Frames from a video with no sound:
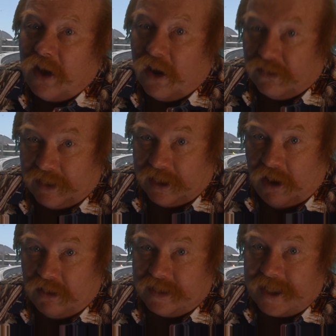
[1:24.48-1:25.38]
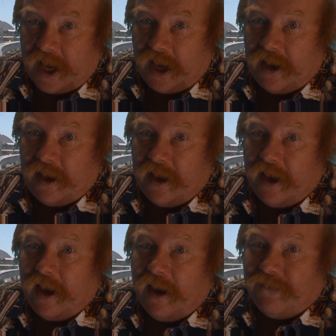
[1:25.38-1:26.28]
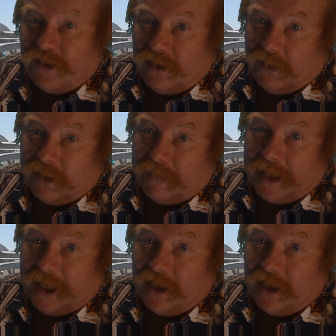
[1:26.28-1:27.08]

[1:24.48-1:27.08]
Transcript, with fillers: on a really hot day, if you know what I mean.